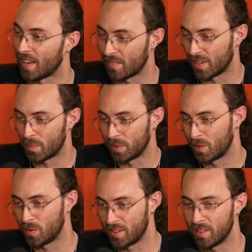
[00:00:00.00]
have a couple of
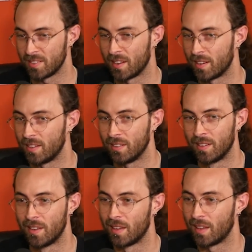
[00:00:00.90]
cool shows on it
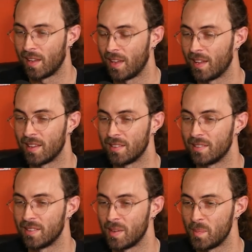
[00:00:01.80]

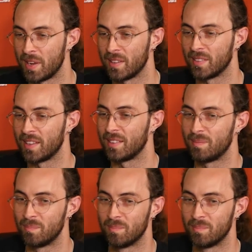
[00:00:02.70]
and immediately